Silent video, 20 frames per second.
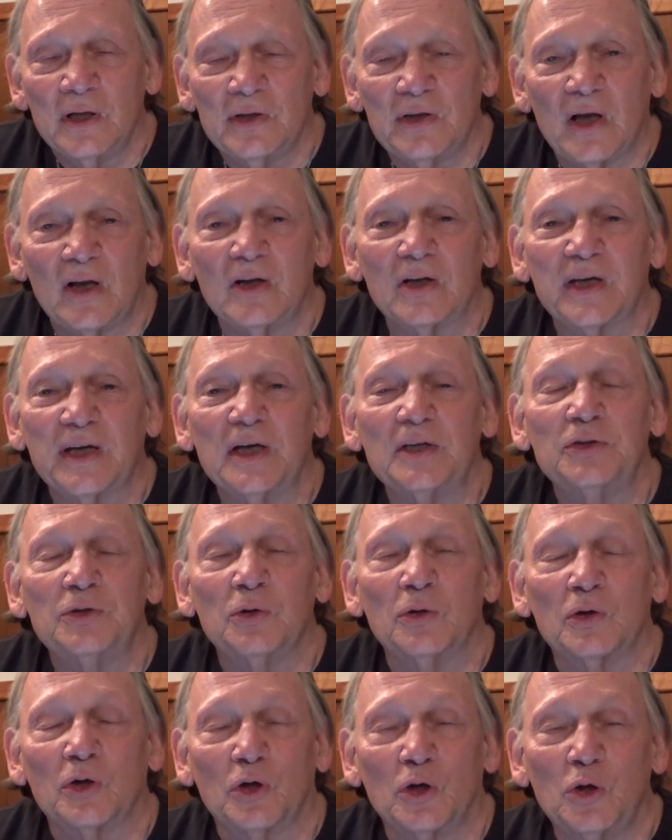That'll get
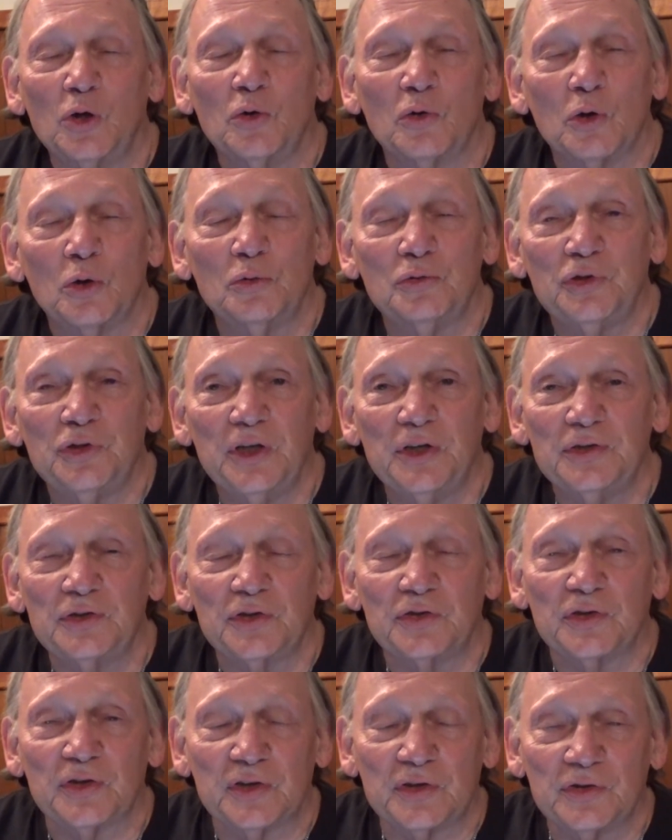you a clue of who
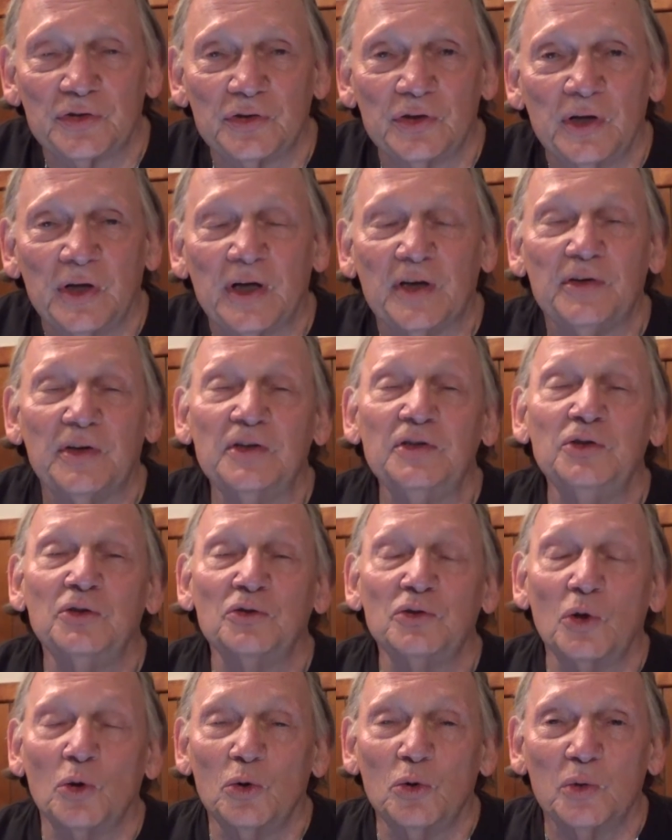Jesus is, and then you'll
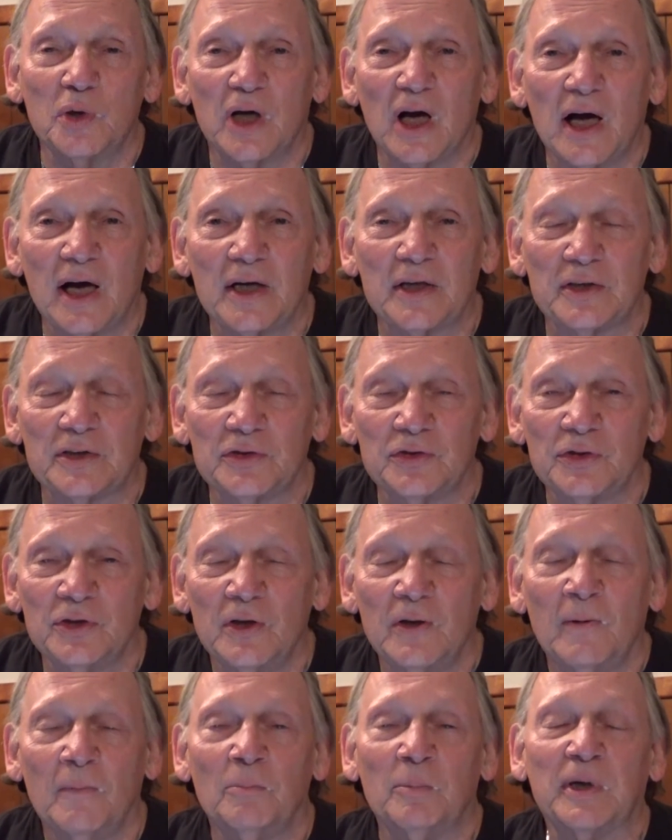know who God is,
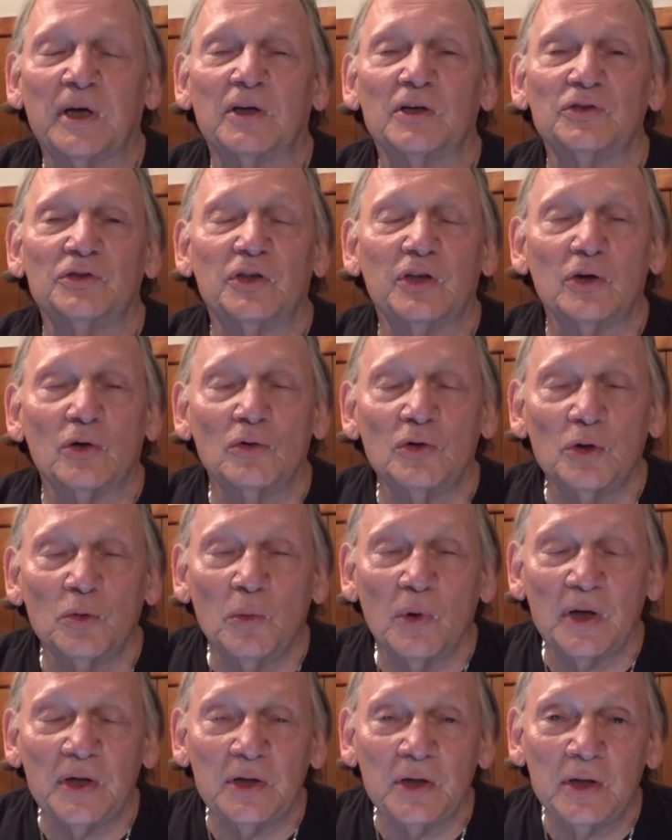because the only
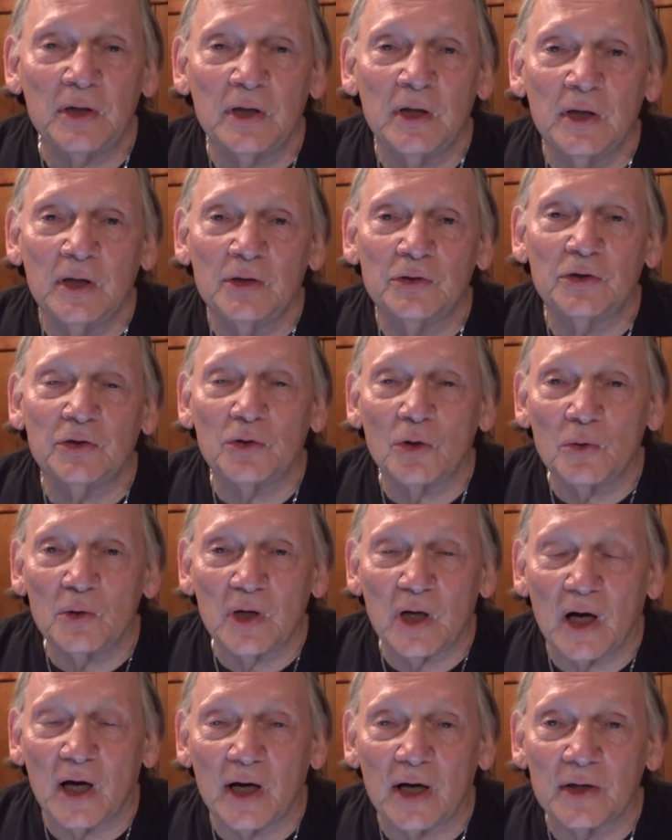way to know
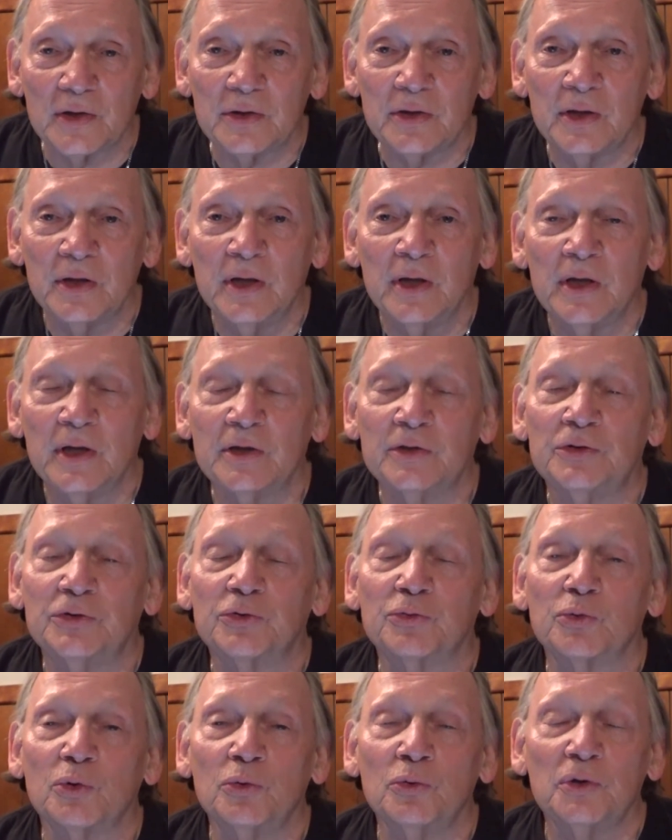God is
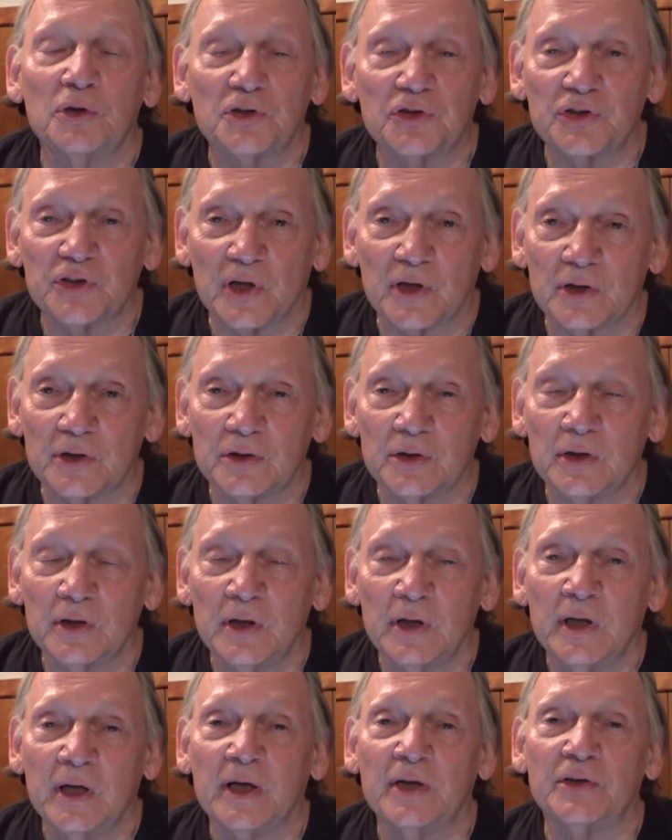through the Son,
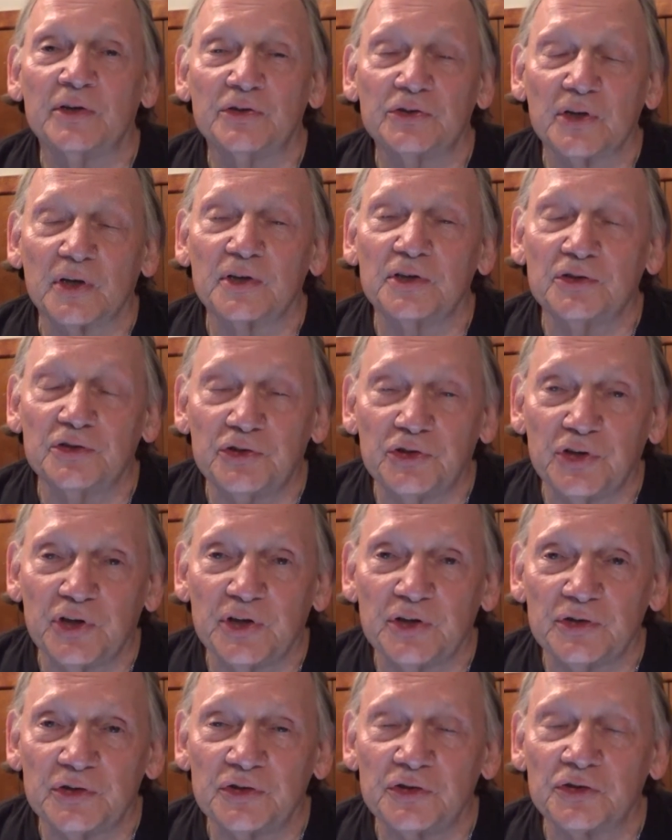and the Son is
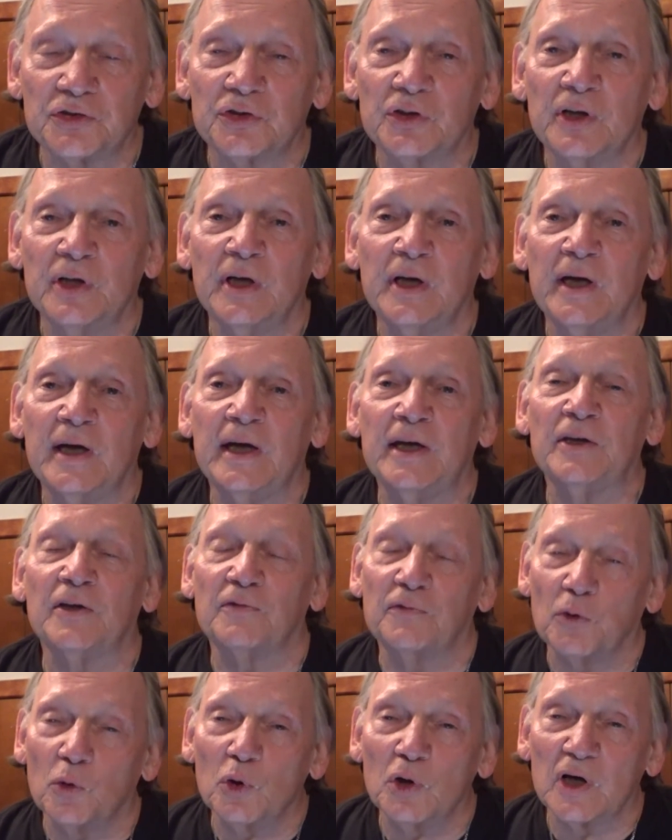Jesus and the
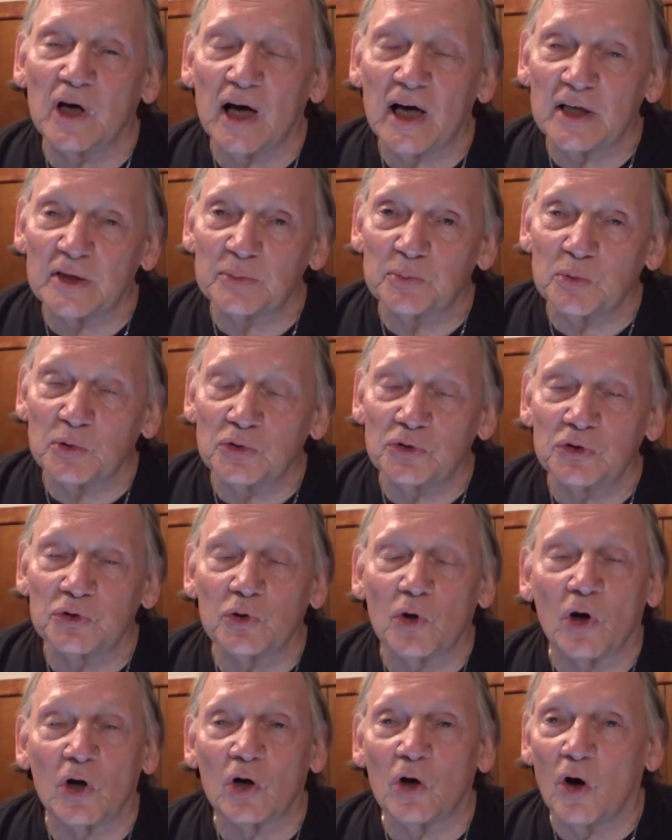four Gospels
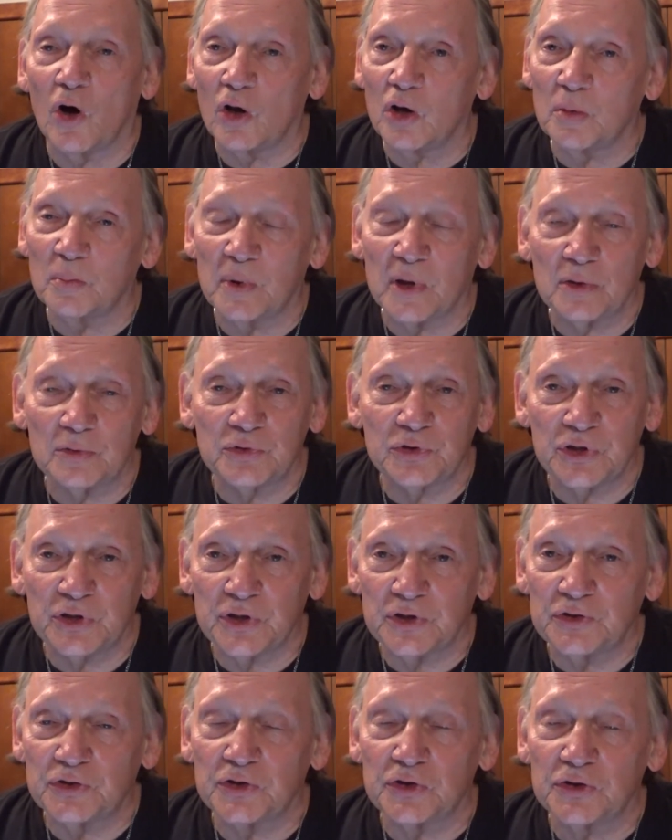talk all about
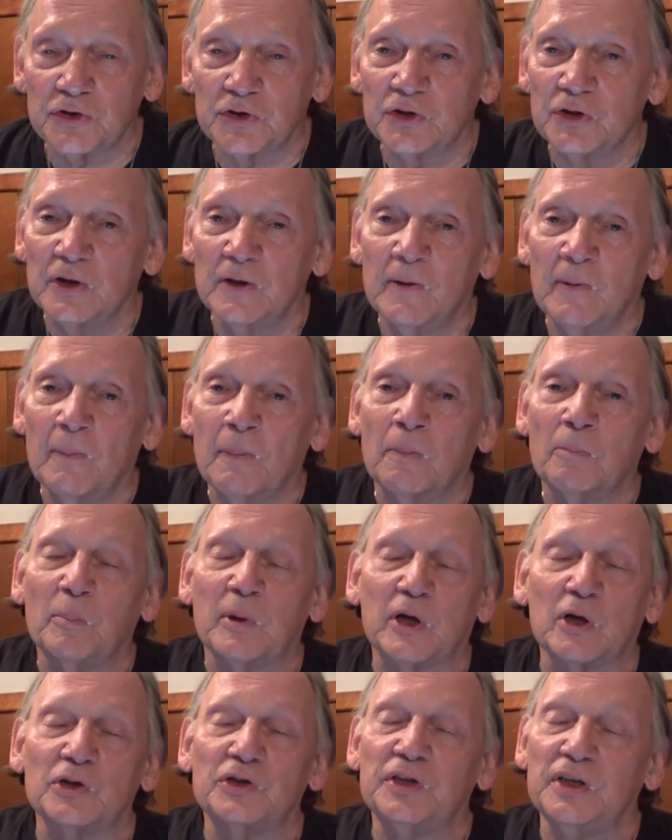Jesus
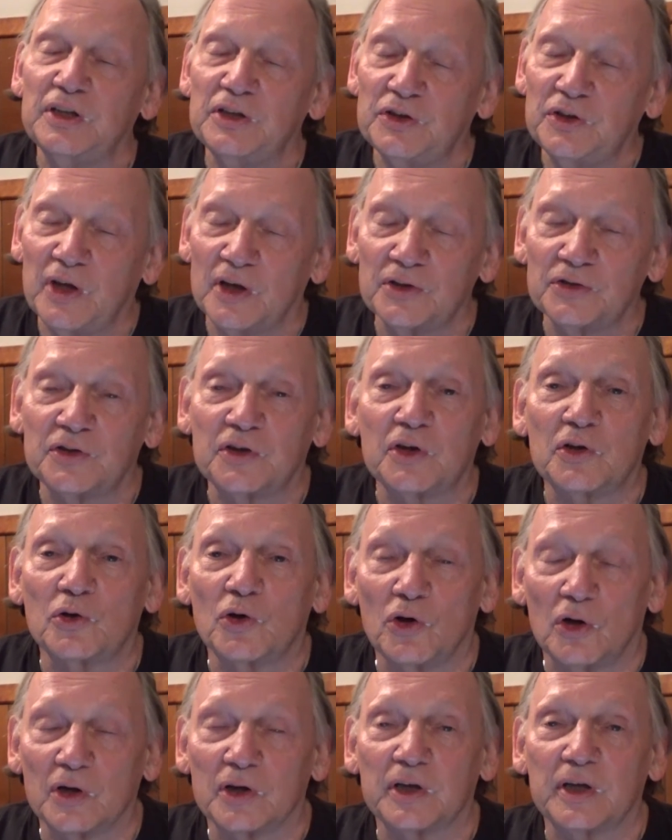because he does the
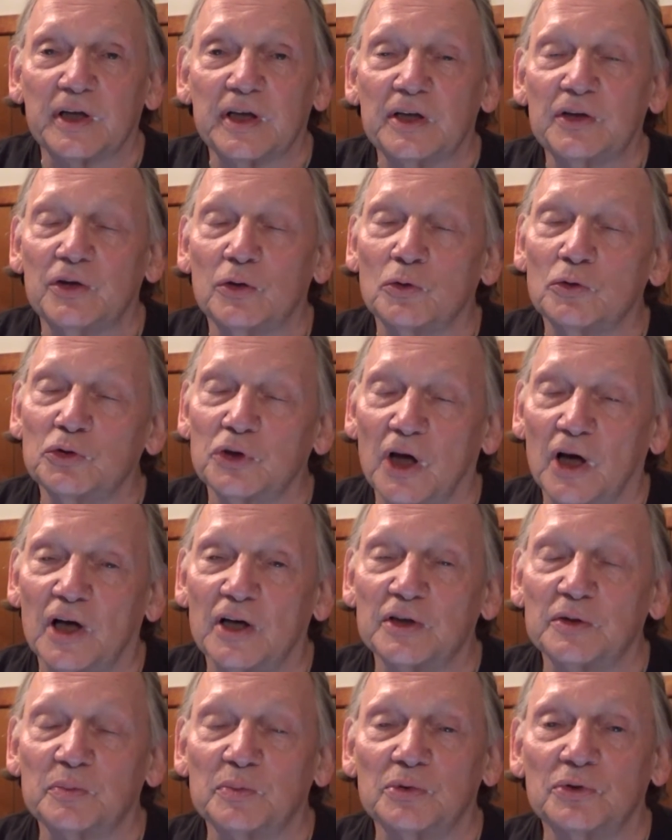talking in those
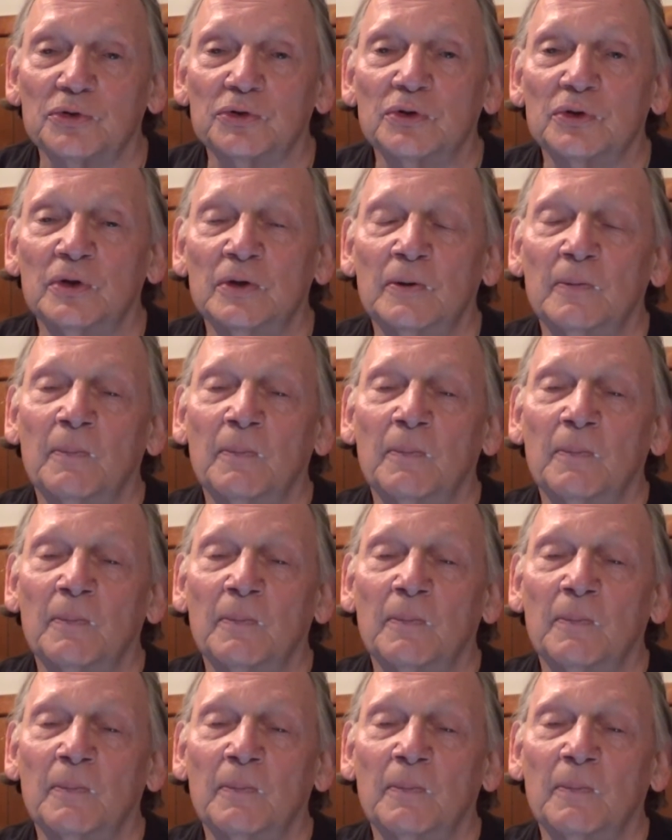Gospels,